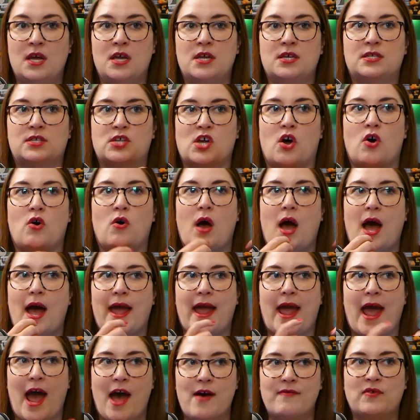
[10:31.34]
So I
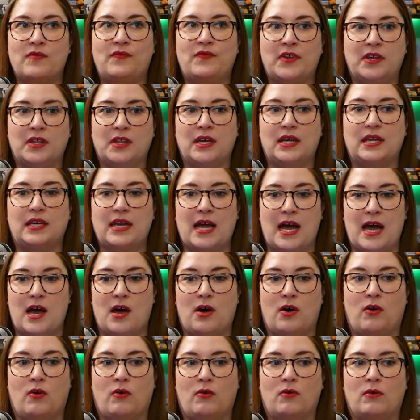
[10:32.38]
have a feeling
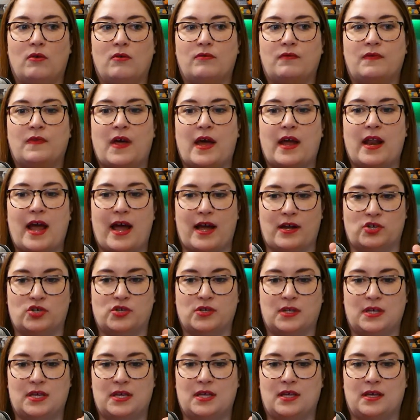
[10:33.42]
now that
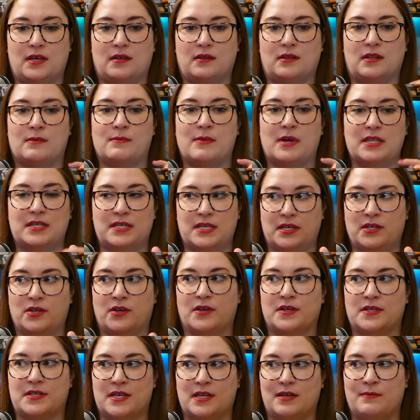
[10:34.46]
actually the Monsignor
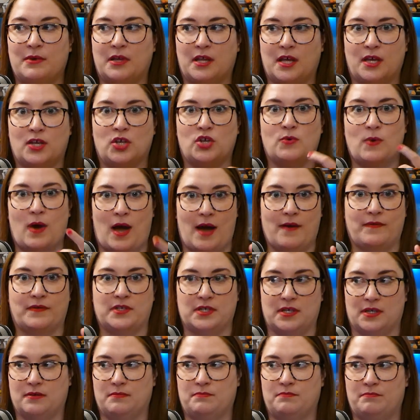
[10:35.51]
is going to be like, you have
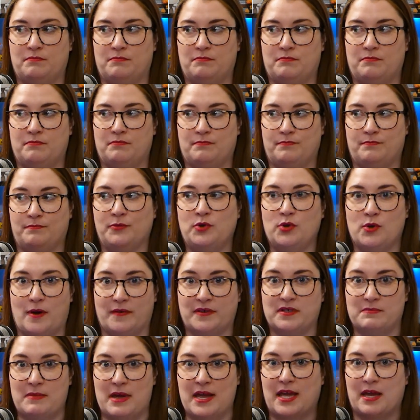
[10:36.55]
to, you have
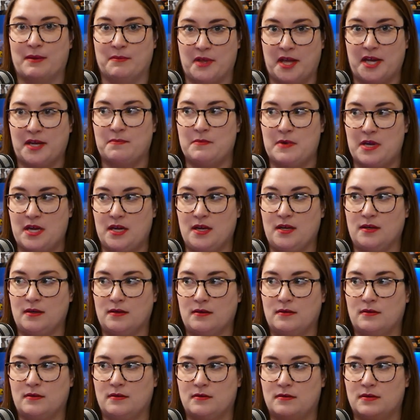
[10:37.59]
to make him like me
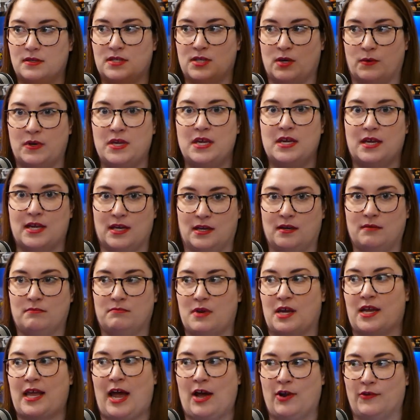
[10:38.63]
so he can
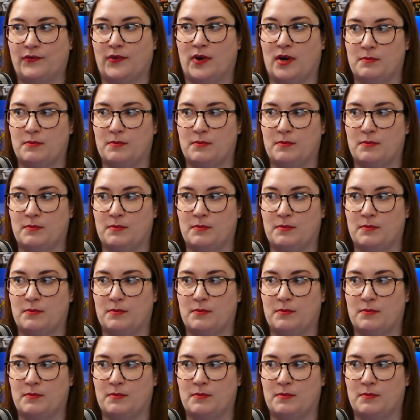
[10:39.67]
account for